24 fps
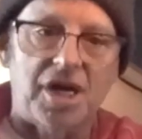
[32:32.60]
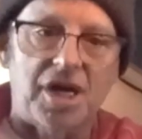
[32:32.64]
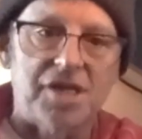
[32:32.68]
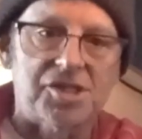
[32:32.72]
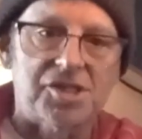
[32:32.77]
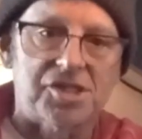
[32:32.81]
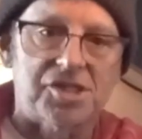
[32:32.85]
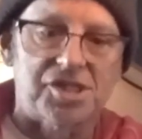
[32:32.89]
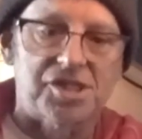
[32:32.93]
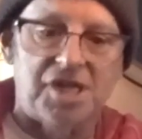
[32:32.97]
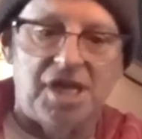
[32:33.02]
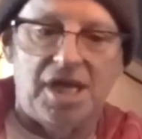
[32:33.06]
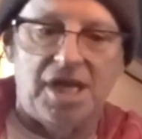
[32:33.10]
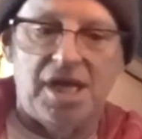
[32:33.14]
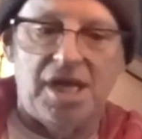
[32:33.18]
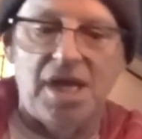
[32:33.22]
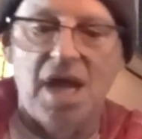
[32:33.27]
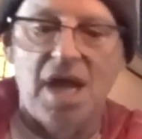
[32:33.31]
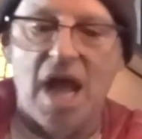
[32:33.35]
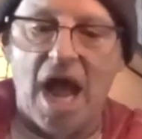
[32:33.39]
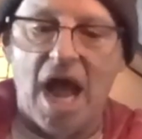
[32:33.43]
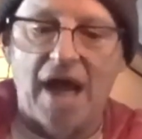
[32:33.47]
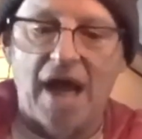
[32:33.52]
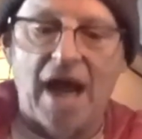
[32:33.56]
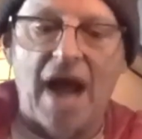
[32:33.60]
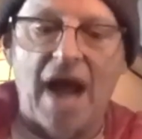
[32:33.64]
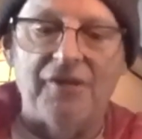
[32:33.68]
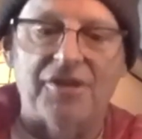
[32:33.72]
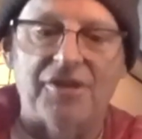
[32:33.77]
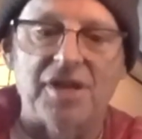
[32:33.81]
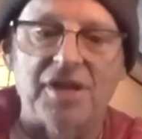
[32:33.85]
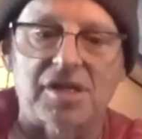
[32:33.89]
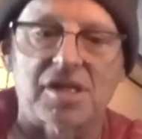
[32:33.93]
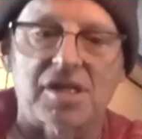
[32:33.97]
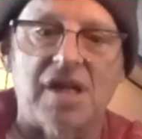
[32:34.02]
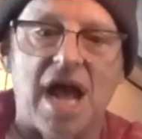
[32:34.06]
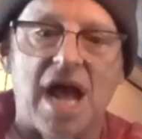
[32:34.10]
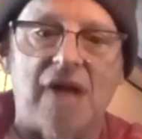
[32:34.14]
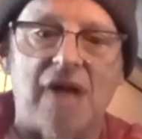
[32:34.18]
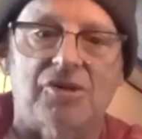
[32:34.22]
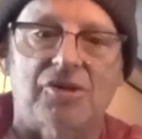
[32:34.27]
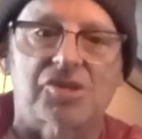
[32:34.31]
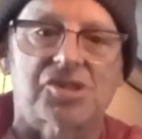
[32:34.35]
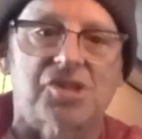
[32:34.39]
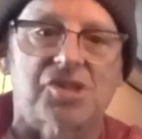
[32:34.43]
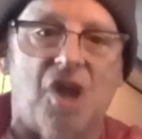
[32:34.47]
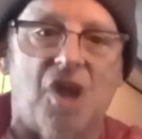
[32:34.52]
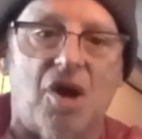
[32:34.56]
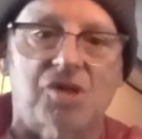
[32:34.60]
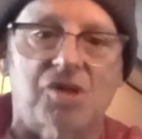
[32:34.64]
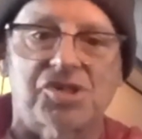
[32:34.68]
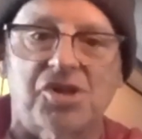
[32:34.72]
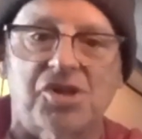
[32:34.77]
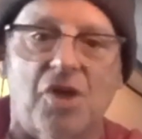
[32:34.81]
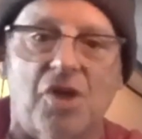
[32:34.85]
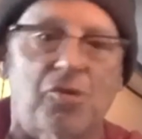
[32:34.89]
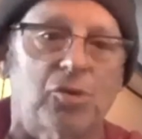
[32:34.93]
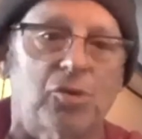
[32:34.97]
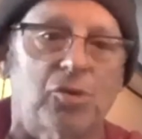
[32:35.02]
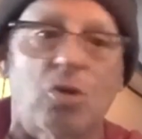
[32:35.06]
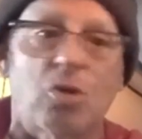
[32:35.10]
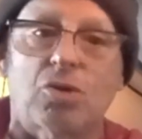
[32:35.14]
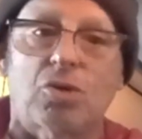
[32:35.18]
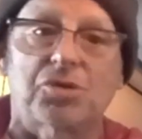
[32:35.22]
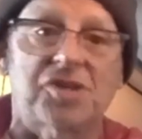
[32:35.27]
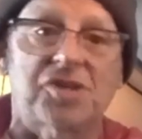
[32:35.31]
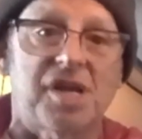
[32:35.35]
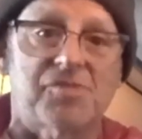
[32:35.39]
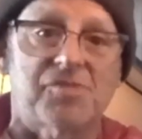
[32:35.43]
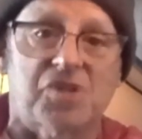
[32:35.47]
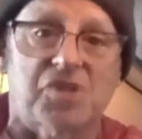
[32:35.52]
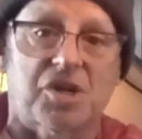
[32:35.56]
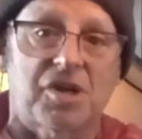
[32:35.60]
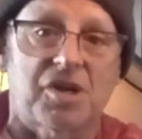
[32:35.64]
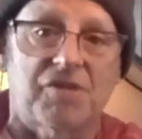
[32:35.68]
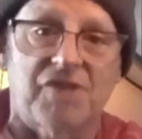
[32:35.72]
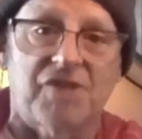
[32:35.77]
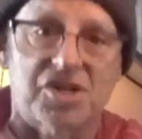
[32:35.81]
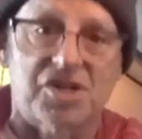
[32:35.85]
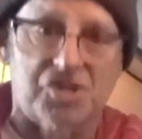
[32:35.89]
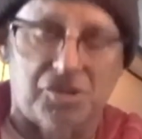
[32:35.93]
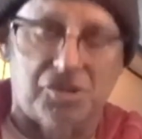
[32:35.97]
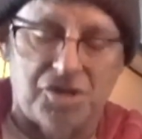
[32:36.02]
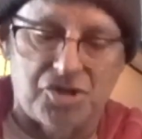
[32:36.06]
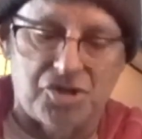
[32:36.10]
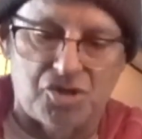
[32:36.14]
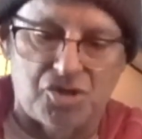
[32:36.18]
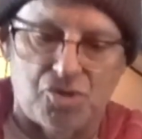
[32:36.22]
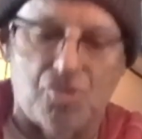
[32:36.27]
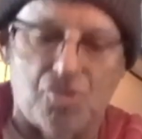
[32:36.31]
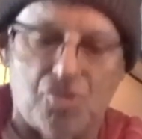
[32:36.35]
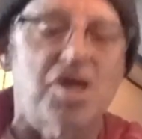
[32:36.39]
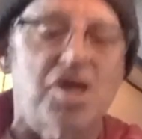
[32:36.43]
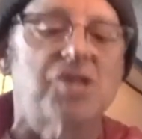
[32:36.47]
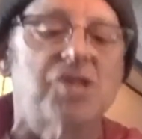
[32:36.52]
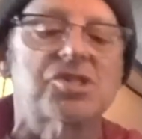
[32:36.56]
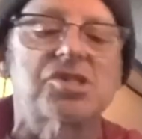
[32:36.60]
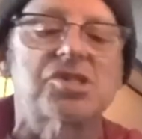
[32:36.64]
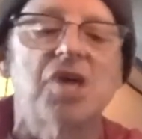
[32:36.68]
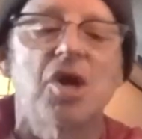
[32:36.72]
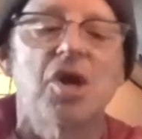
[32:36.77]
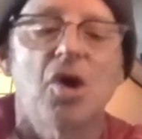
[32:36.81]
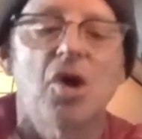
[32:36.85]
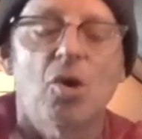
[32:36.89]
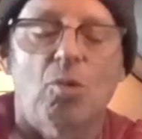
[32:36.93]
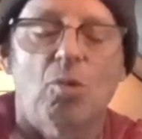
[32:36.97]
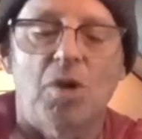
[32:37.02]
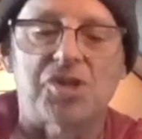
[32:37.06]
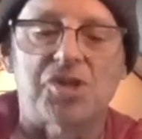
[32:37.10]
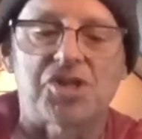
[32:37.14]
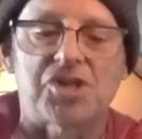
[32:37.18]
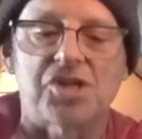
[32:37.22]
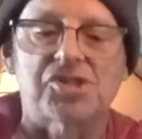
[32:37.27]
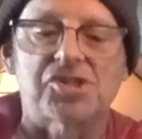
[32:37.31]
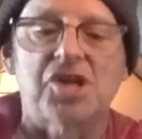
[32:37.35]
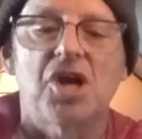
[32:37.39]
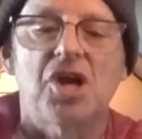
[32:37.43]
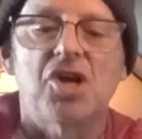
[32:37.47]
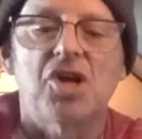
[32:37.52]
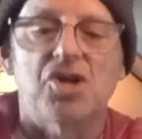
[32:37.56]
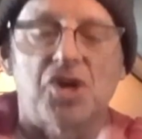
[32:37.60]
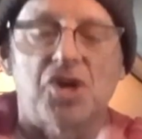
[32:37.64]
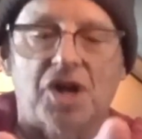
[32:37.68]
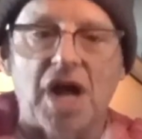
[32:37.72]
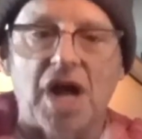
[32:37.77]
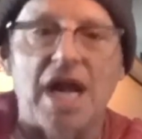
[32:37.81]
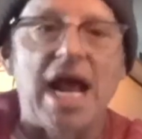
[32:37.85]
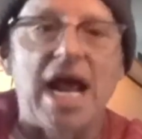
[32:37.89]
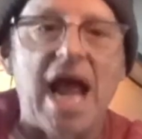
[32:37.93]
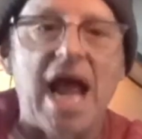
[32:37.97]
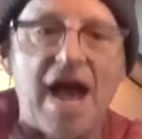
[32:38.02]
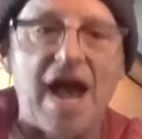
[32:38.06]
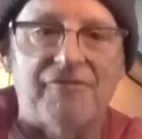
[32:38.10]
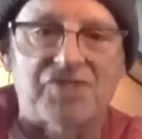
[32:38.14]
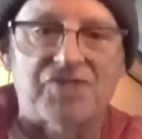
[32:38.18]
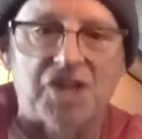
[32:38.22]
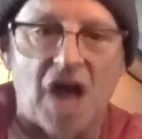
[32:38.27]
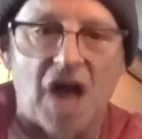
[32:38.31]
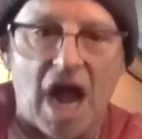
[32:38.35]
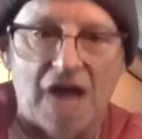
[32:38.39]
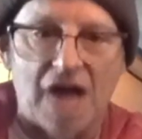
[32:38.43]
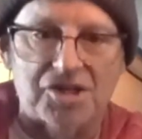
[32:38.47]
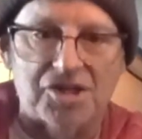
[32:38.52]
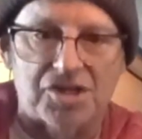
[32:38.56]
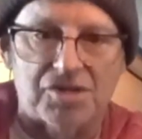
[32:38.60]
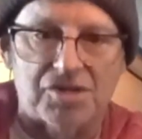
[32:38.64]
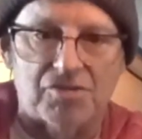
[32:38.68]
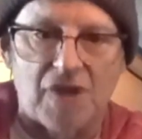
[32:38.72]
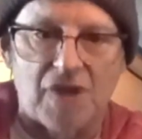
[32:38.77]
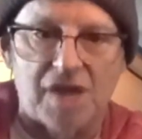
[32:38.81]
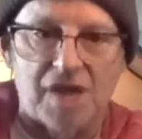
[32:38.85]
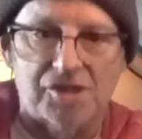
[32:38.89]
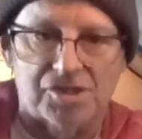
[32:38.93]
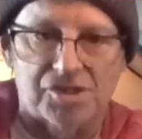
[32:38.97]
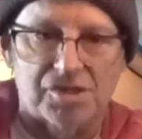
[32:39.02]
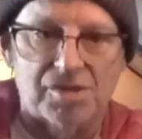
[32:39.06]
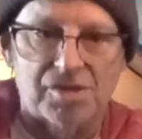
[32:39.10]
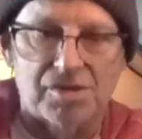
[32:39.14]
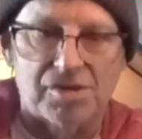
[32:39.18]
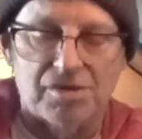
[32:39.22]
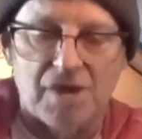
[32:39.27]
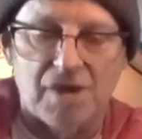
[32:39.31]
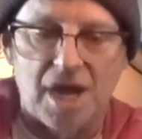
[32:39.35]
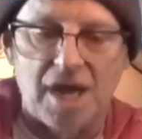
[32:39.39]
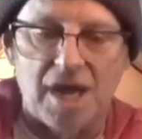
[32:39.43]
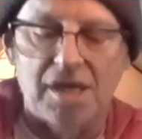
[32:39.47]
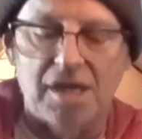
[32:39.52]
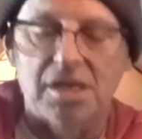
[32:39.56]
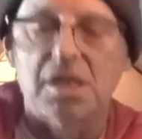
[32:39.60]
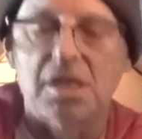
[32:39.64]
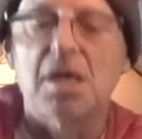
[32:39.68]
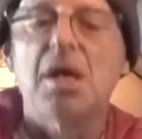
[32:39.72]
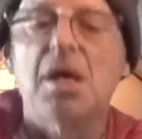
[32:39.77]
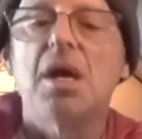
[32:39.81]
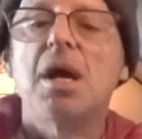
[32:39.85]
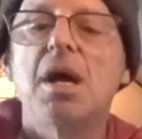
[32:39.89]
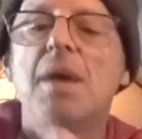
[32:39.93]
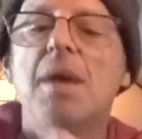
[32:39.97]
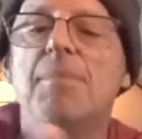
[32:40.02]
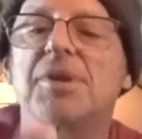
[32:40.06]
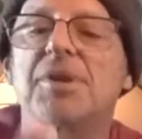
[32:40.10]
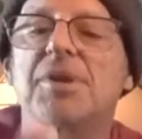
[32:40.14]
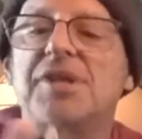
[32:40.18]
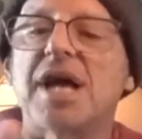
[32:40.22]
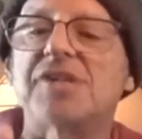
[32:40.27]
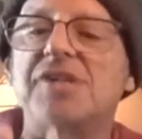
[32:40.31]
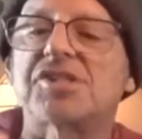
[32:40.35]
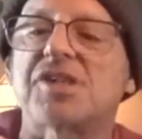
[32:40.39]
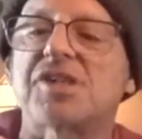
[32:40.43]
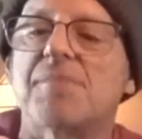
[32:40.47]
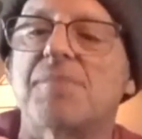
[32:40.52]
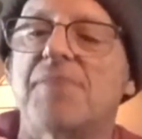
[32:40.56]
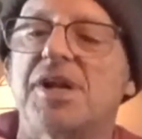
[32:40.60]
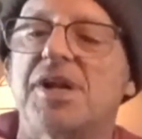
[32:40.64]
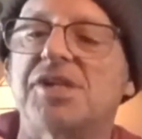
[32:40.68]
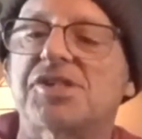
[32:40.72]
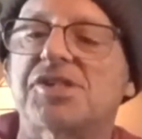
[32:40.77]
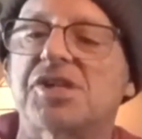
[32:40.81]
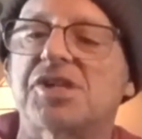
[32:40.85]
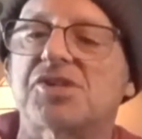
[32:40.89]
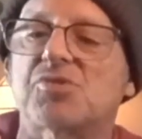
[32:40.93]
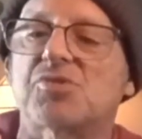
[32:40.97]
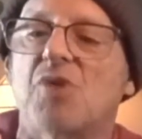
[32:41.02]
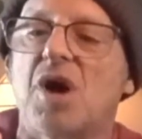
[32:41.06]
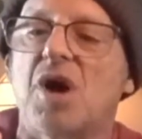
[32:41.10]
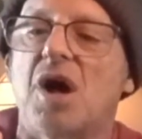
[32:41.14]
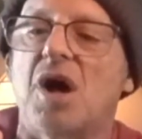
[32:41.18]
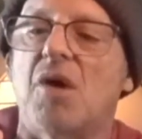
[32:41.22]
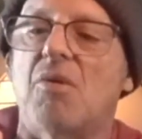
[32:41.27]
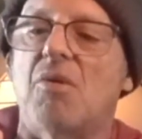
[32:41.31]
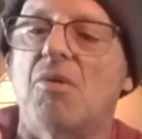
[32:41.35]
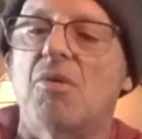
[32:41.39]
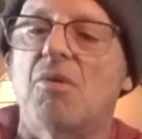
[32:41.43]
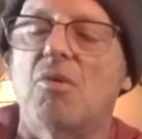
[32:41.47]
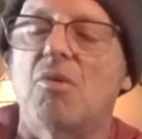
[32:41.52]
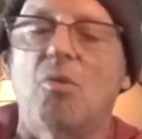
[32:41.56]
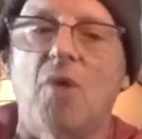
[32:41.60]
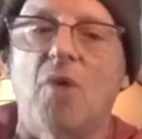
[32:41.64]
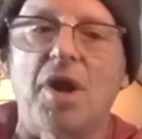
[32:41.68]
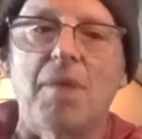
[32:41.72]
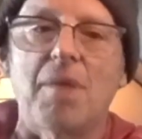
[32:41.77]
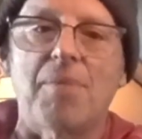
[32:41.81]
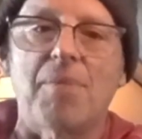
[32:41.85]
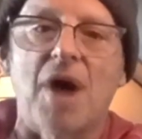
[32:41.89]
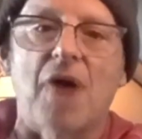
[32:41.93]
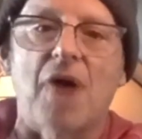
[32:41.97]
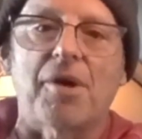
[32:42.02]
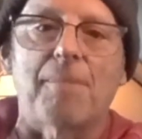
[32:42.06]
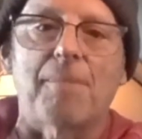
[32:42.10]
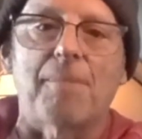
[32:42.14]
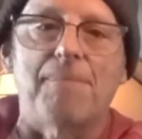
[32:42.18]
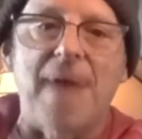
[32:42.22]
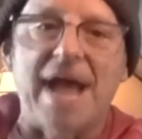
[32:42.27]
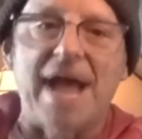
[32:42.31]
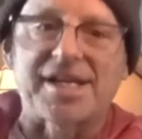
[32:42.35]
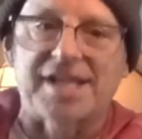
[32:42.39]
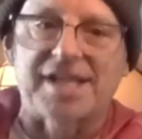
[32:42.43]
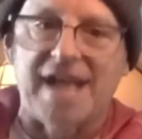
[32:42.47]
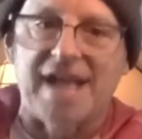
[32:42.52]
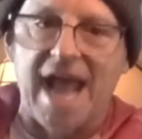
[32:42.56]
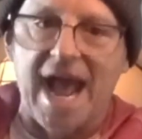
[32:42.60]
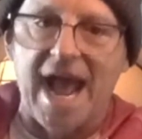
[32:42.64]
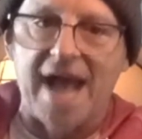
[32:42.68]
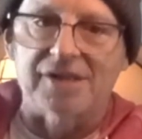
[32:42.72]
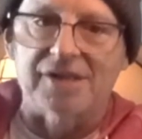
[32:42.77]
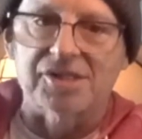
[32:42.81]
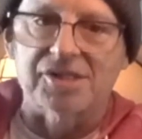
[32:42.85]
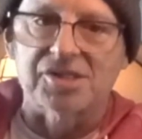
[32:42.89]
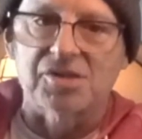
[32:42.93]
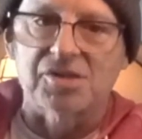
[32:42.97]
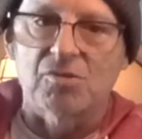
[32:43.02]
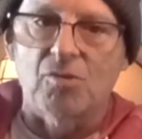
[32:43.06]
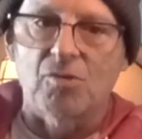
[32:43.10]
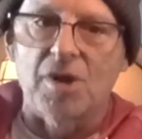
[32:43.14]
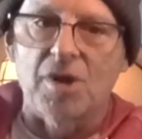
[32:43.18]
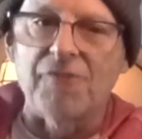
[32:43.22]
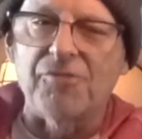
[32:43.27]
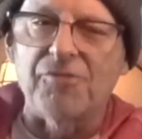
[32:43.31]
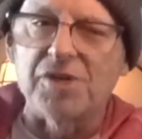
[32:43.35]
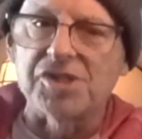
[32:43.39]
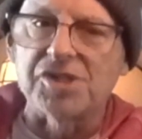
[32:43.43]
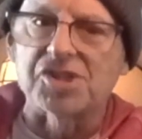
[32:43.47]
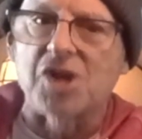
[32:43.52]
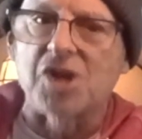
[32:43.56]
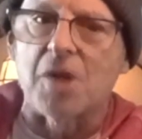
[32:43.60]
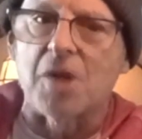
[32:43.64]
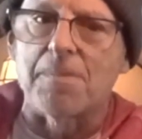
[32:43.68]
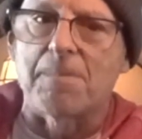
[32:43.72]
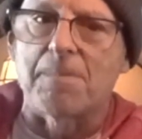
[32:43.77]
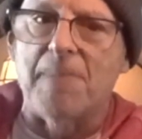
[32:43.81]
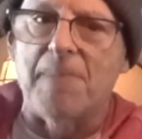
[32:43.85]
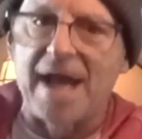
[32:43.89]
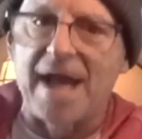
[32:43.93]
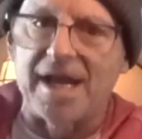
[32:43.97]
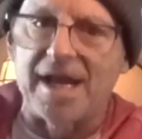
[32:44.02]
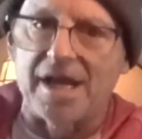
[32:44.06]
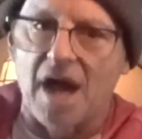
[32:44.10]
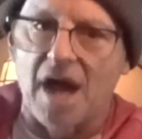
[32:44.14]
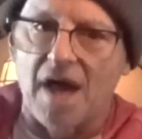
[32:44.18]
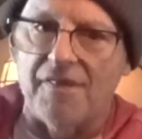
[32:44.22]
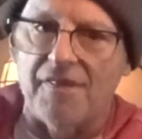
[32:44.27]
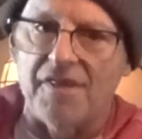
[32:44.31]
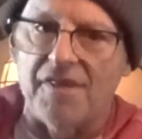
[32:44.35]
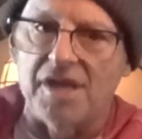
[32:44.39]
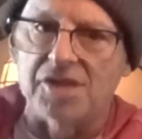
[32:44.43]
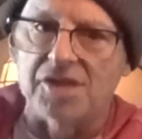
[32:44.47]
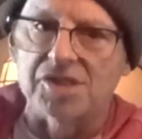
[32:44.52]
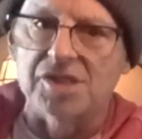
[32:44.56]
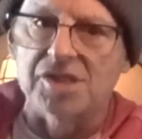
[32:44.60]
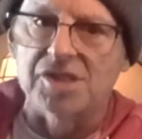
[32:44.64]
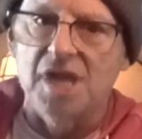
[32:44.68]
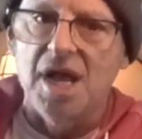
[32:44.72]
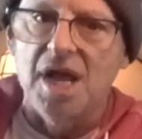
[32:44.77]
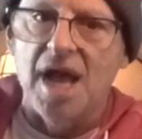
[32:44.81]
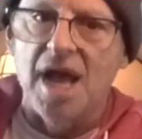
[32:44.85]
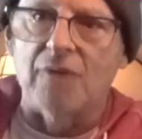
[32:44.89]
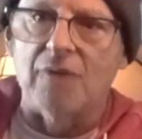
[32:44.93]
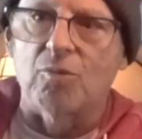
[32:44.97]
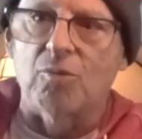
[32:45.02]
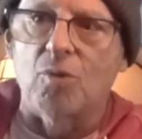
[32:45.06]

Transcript: You're going to see, and I think the Dallas Stars and other local teams are going to eventually do this, which is you're going to have Josh and Razor, right? But then somebody says, well, what about a bet cast? What if we start betting on this?